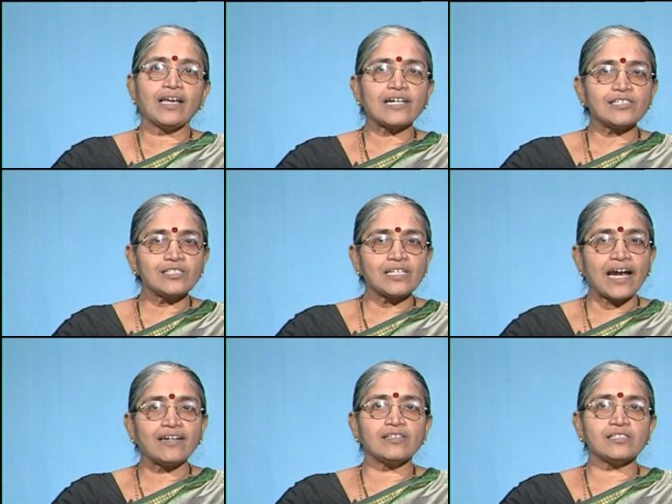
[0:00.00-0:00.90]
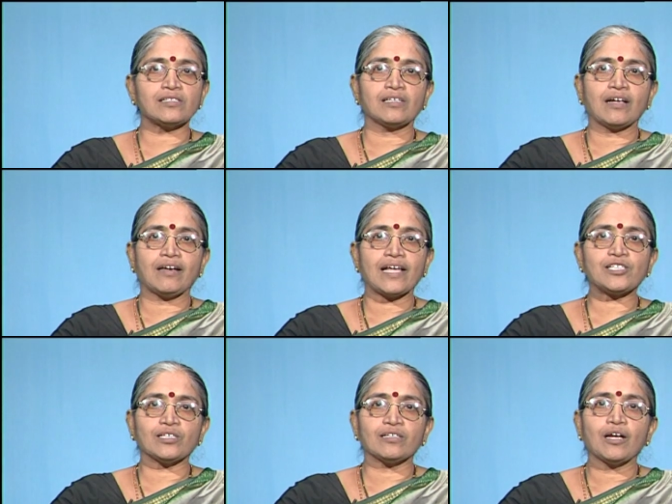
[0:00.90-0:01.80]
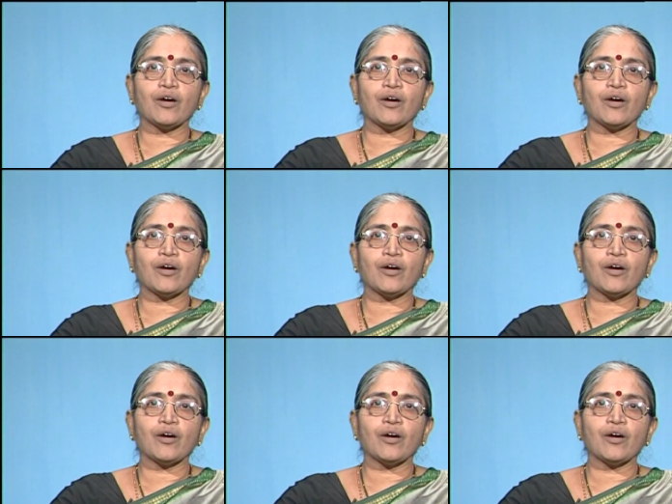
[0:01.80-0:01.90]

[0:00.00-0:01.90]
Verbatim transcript: Let us end this lesson